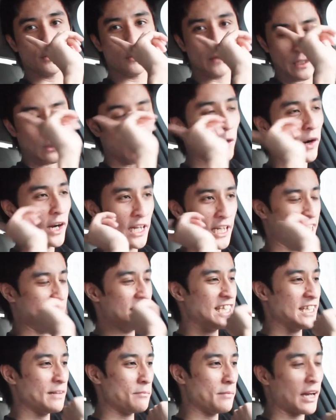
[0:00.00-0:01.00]
with oil
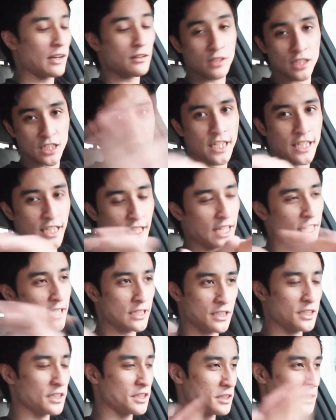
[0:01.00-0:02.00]
in the back, just kidding,
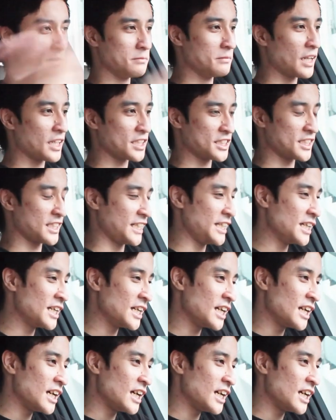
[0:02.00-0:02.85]
it's just dusty.